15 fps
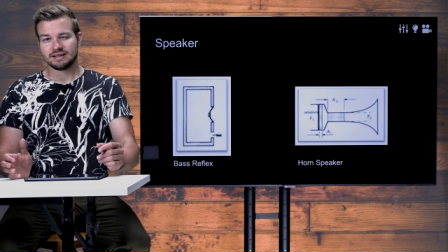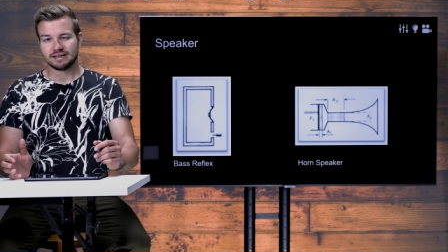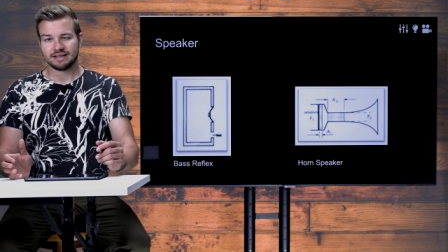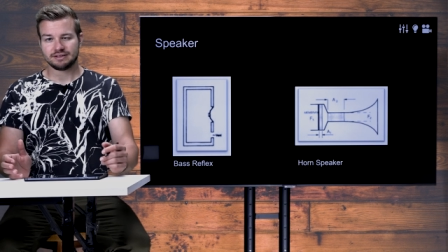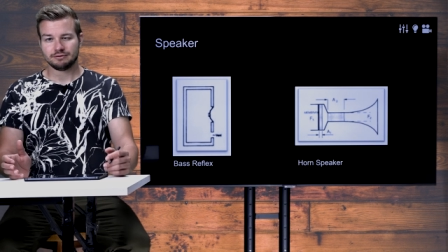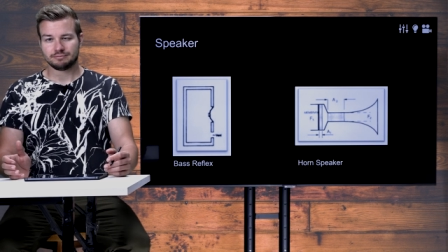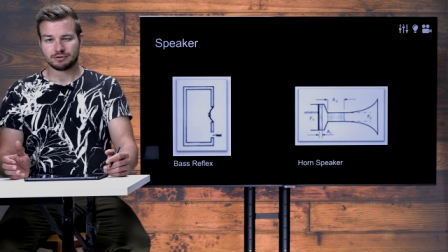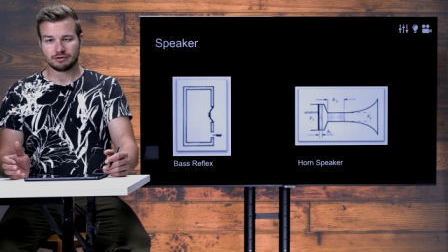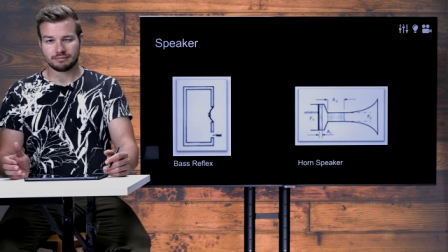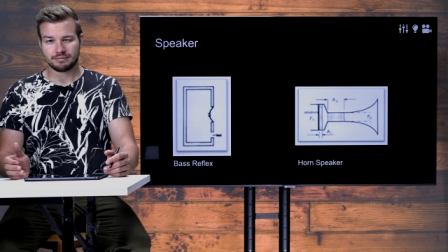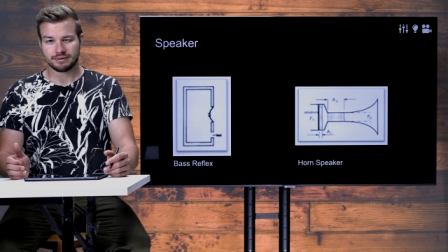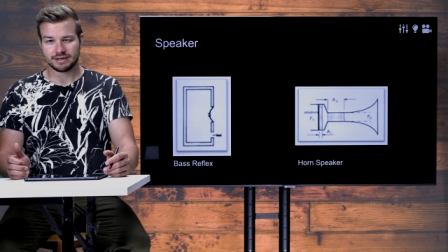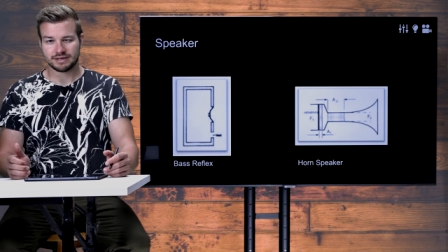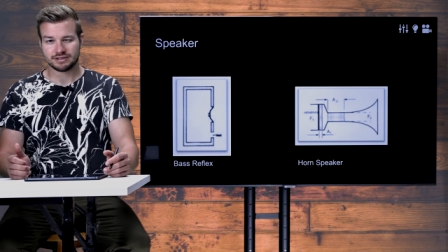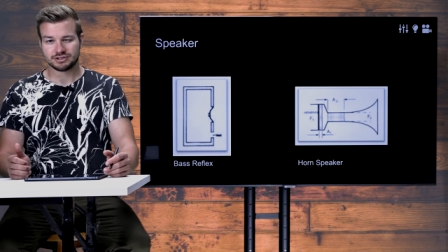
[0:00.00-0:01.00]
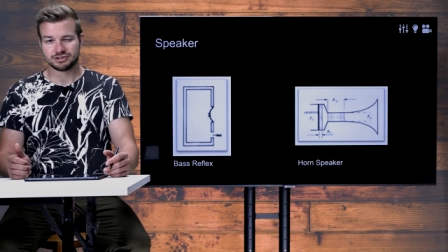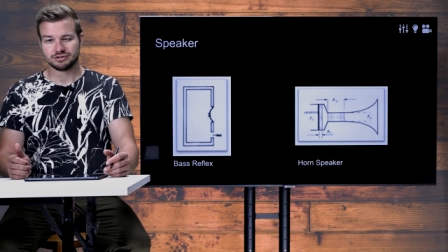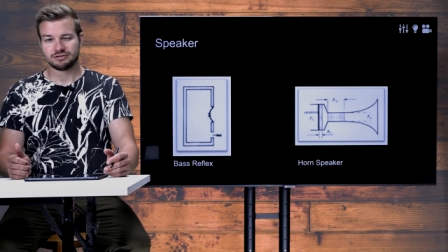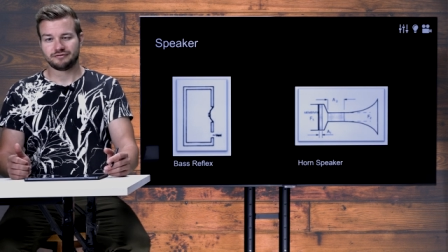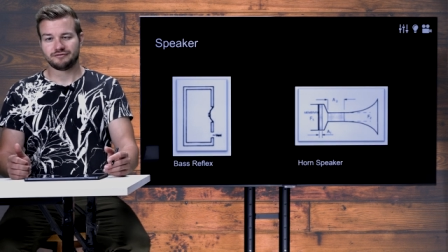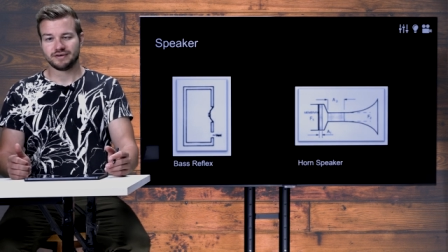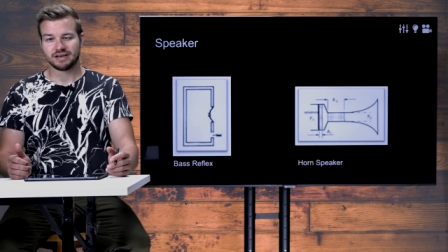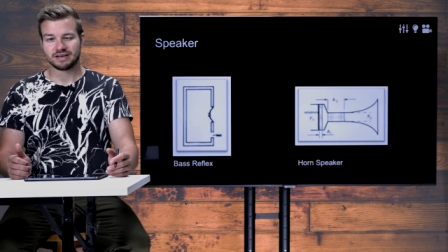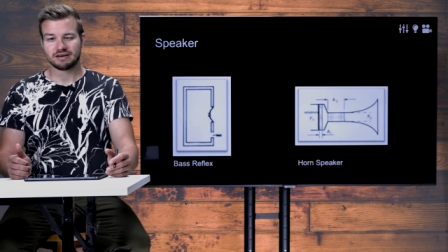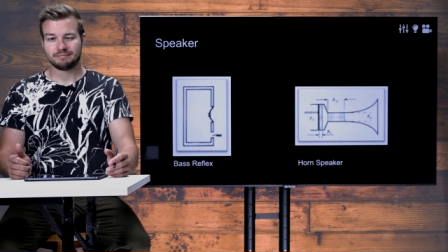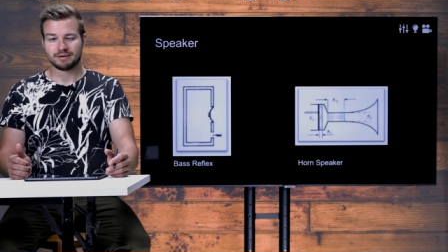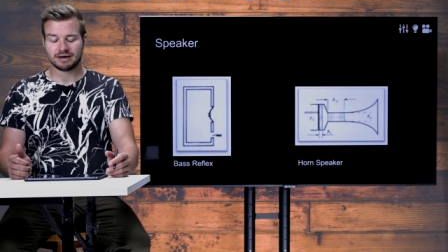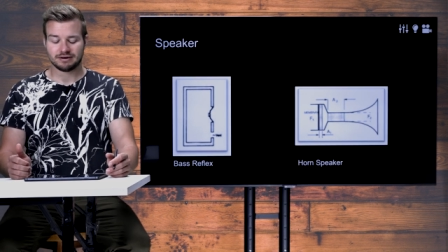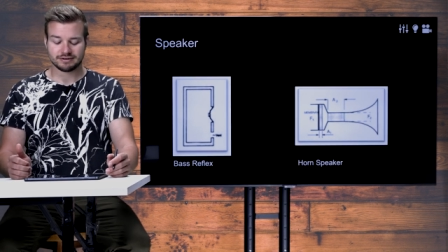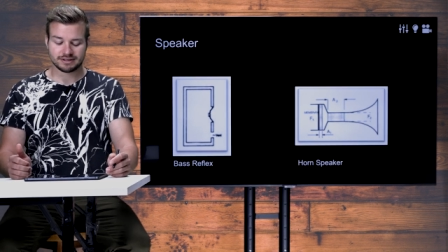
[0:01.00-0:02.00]
that you probably should think
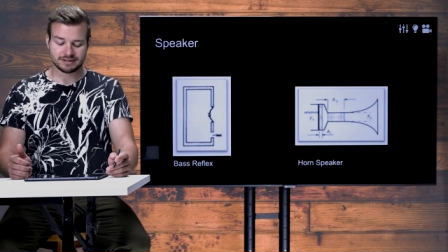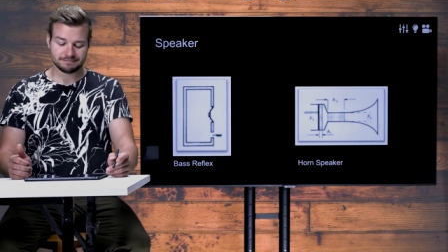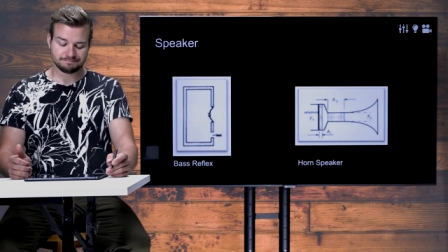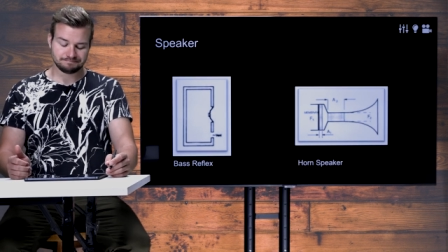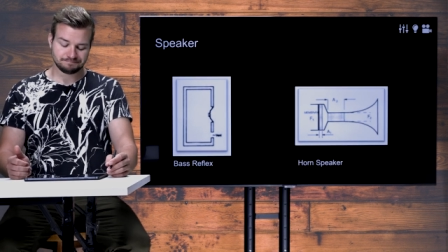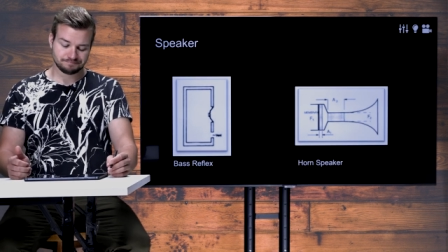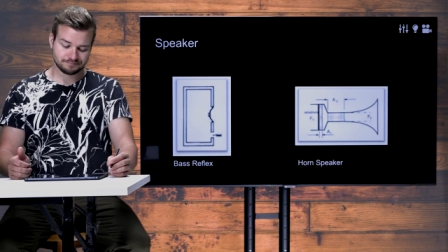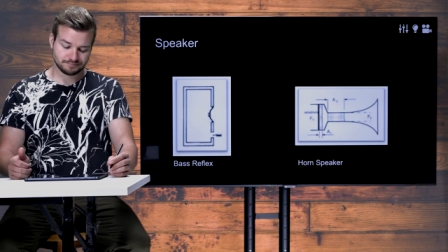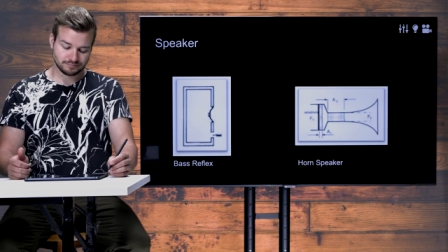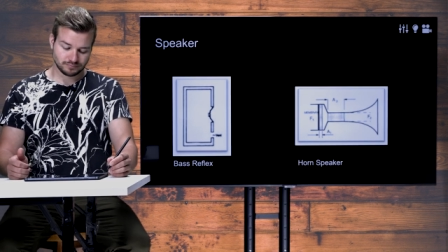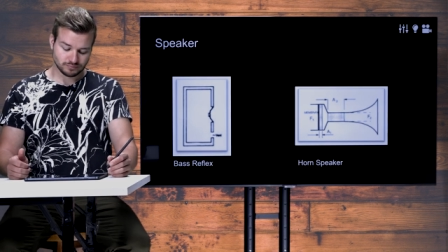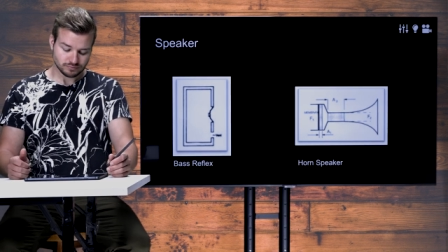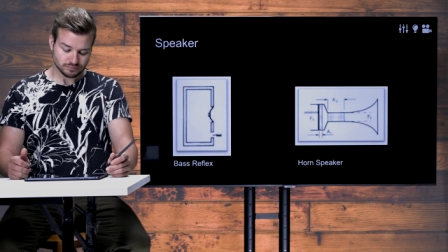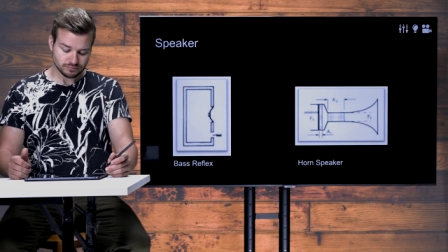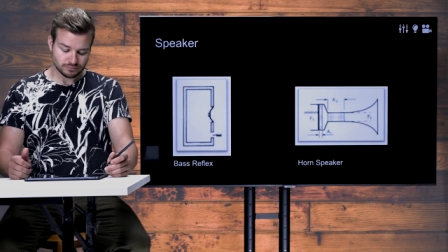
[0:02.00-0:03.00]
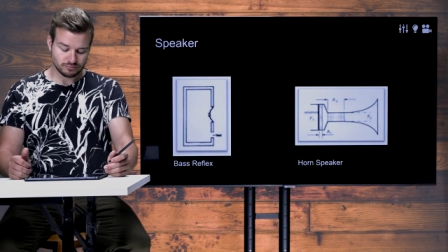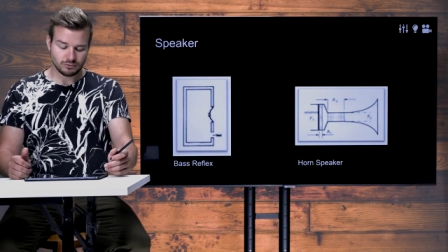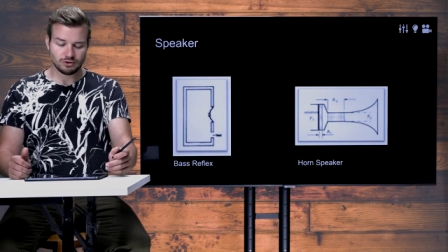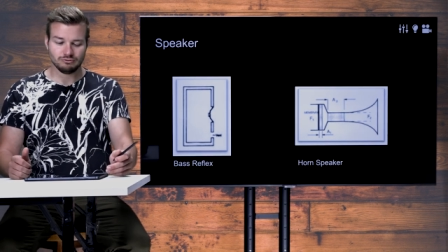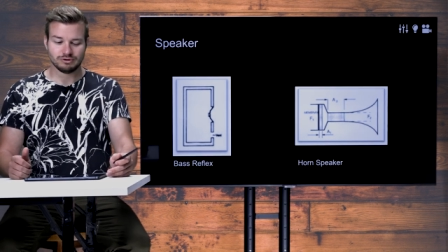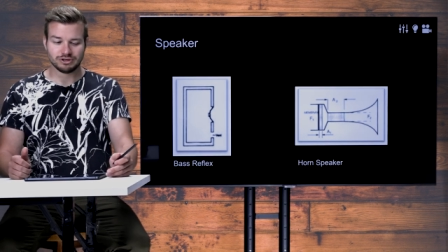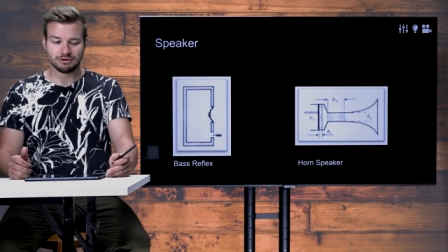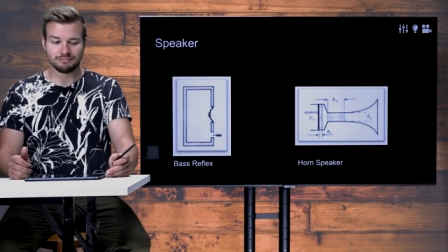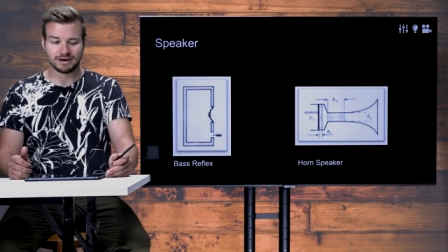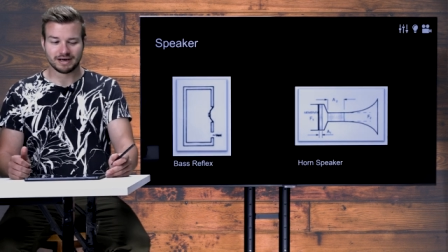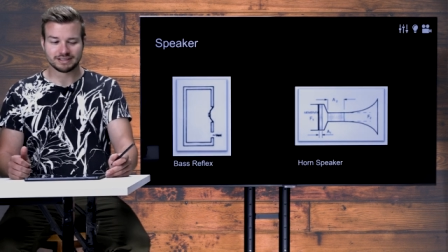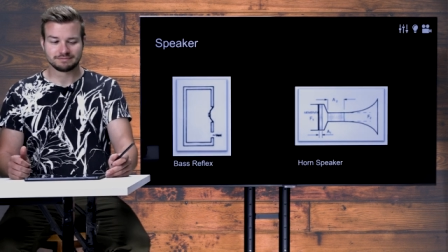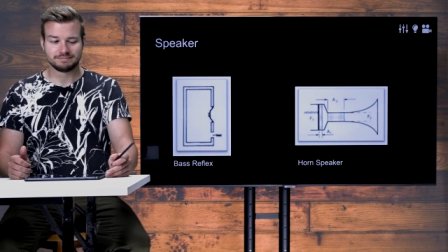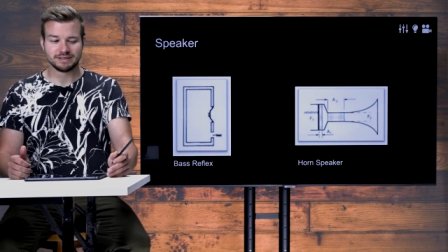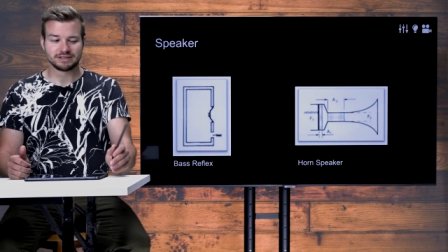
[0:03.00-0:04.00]
about when you
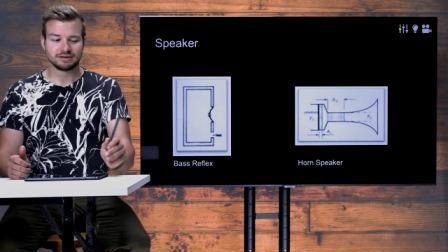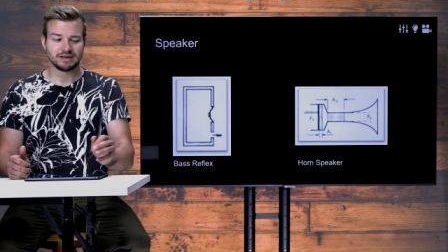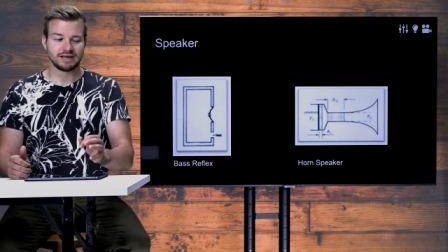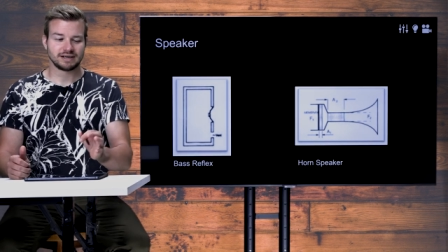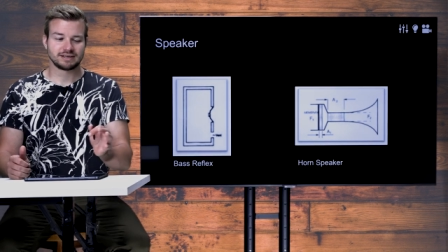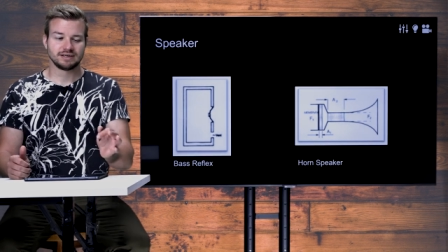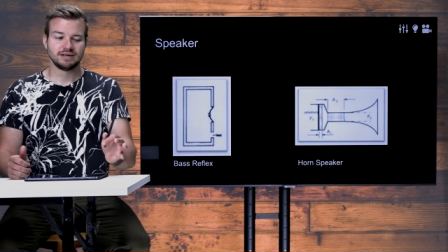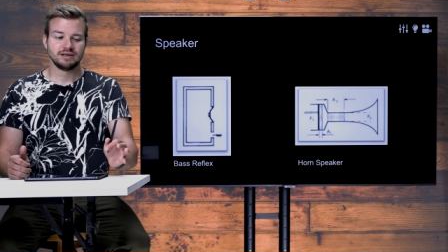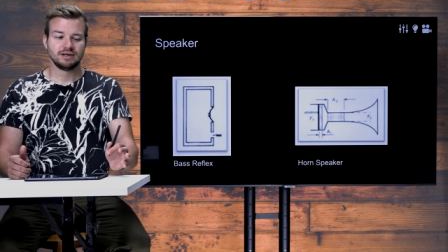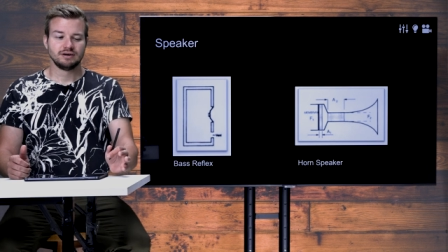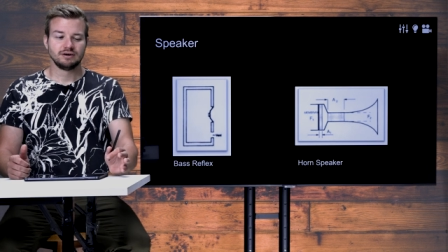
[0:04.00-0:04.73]
buy a speaker like